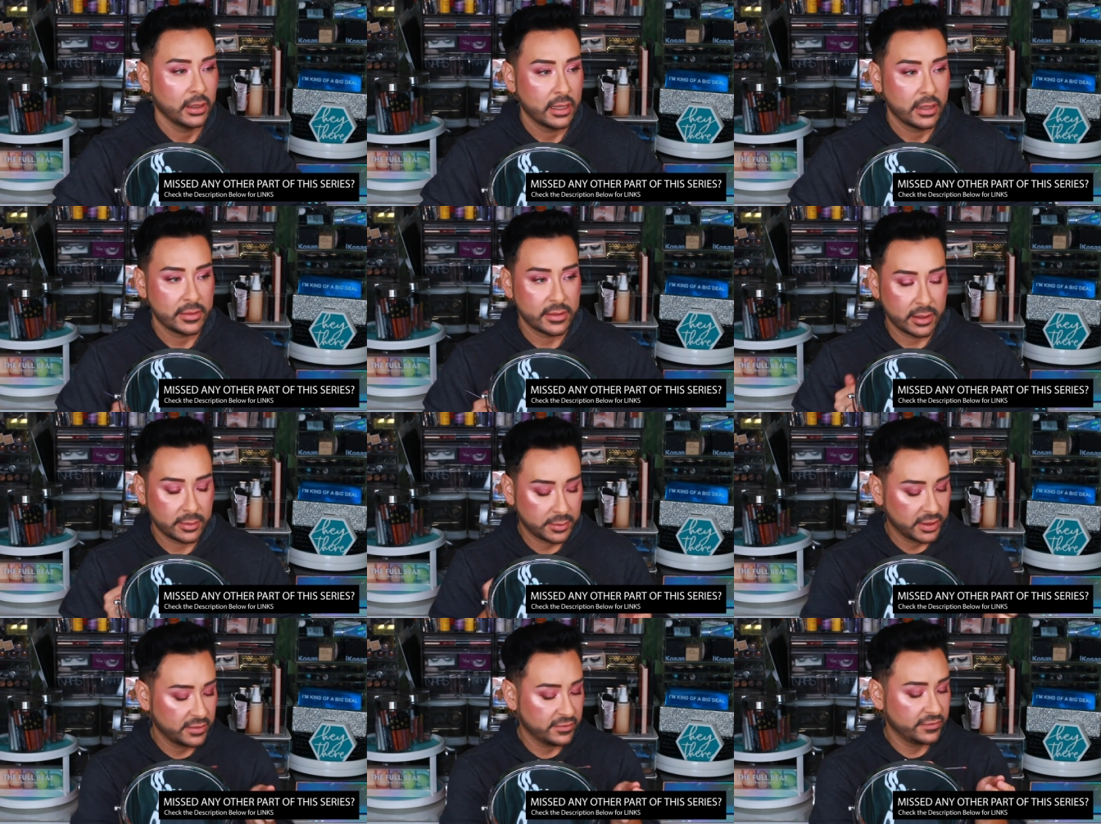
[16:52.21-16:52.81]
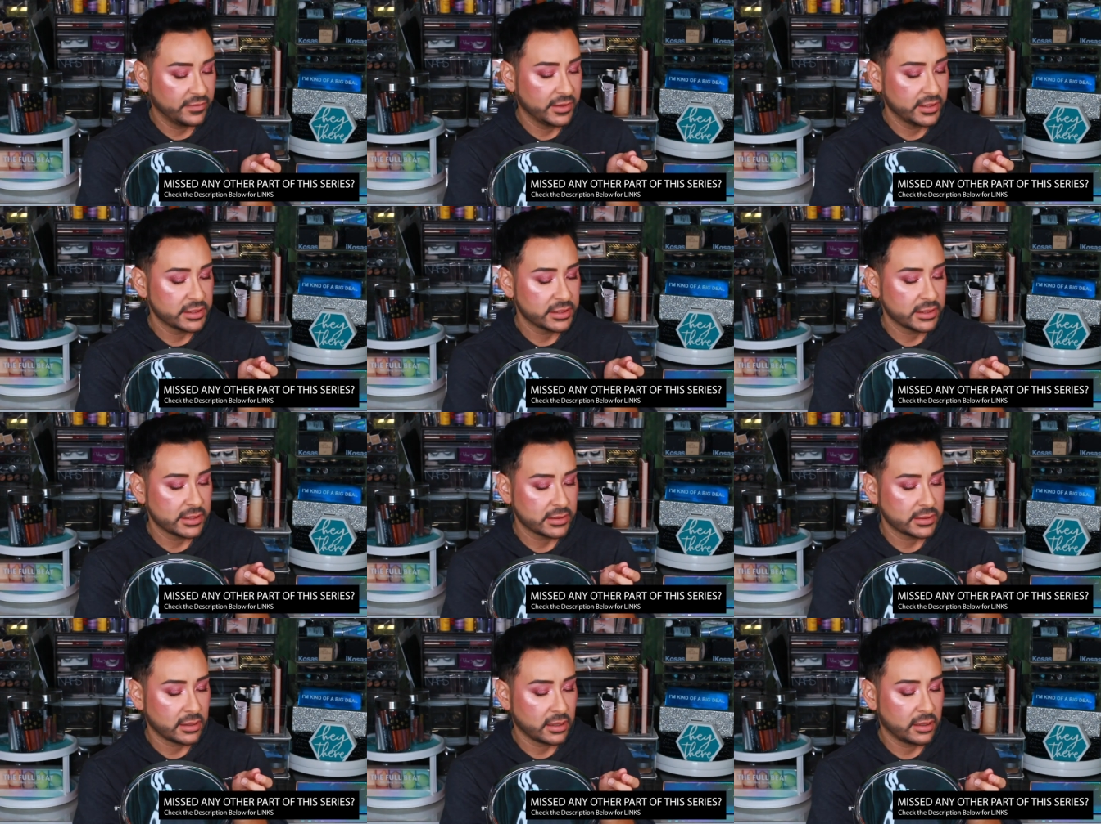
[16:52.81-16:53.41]
And then I'm gonna finish
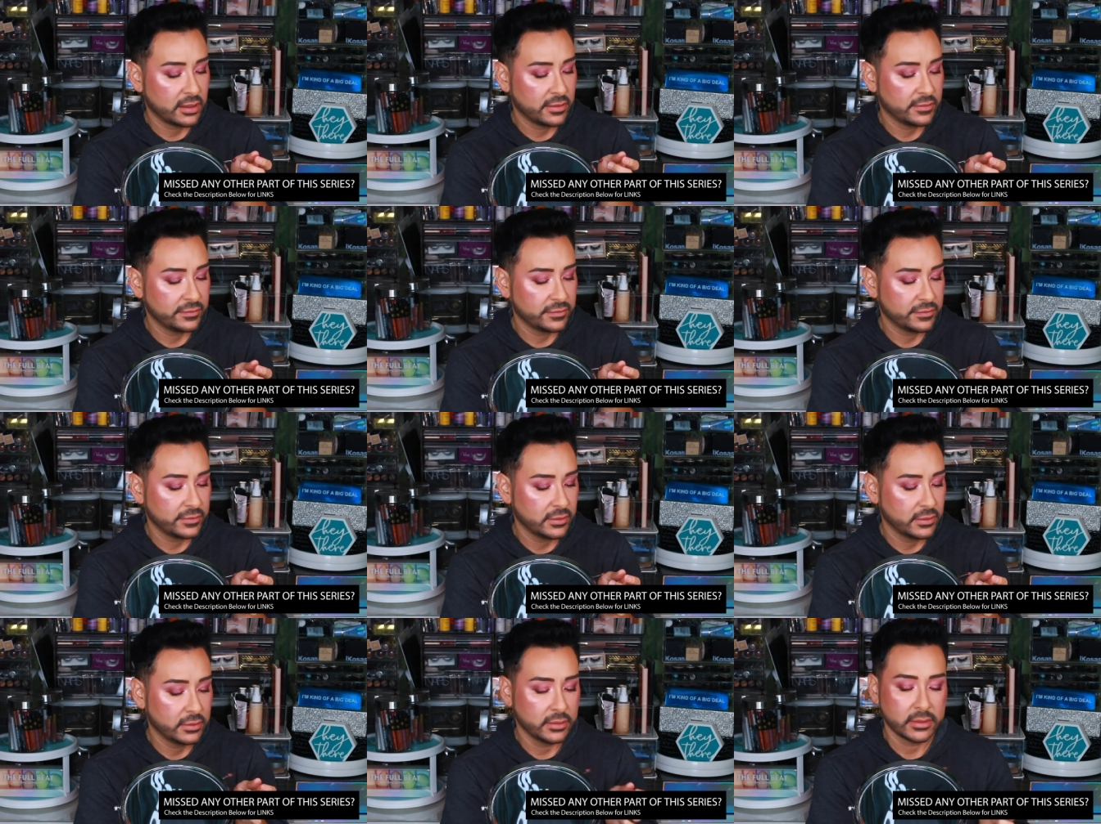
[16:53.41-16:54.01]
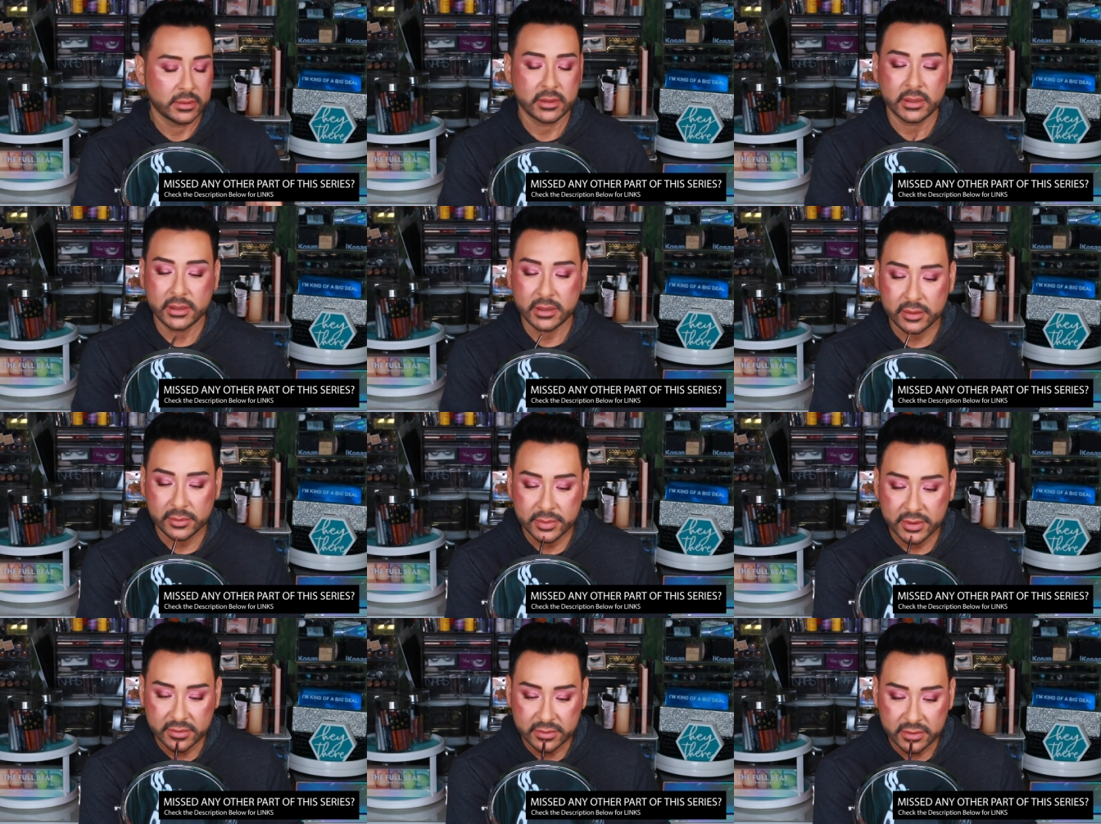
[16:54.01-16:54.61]
this off with a
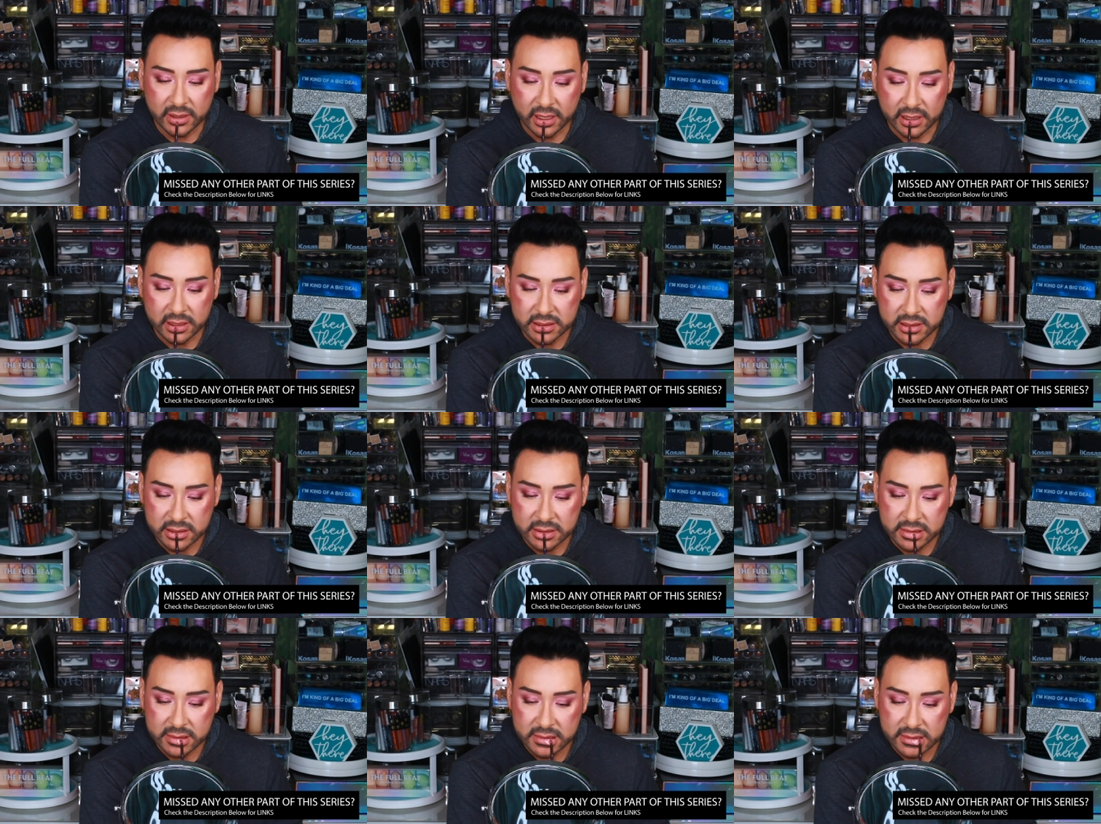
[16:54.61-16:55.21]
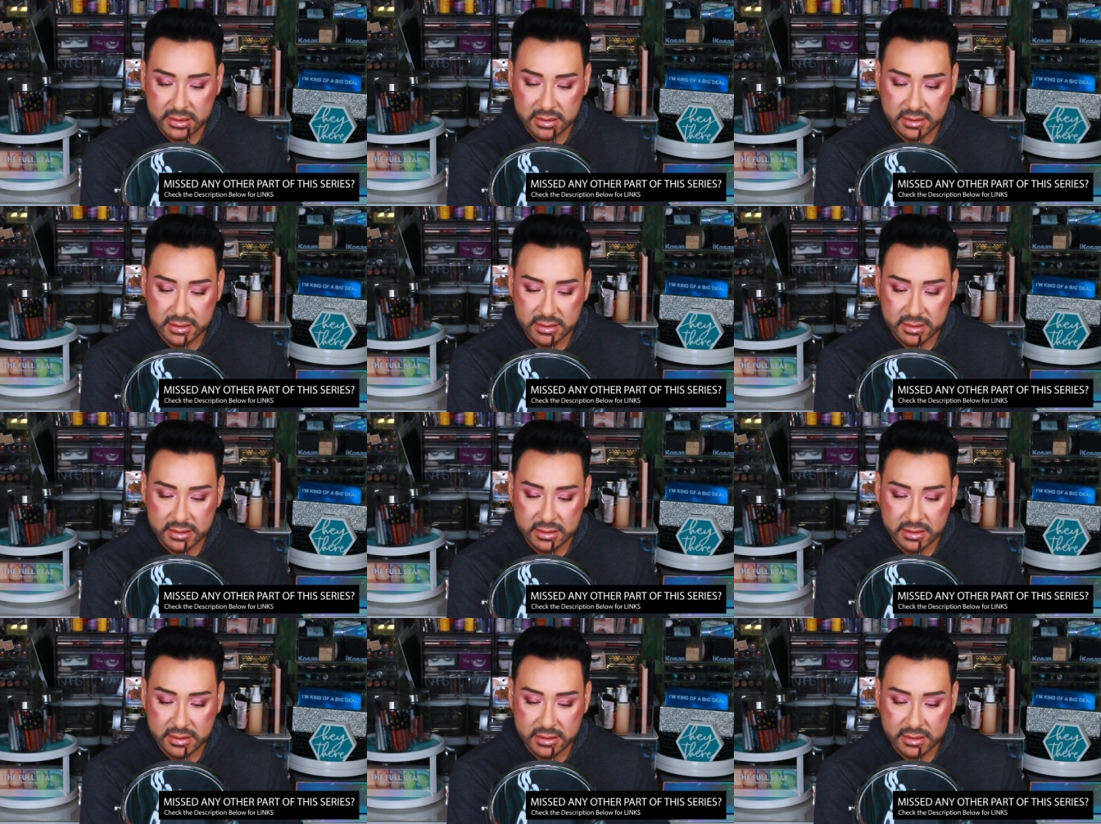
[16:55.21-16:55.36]
little bit of gloss.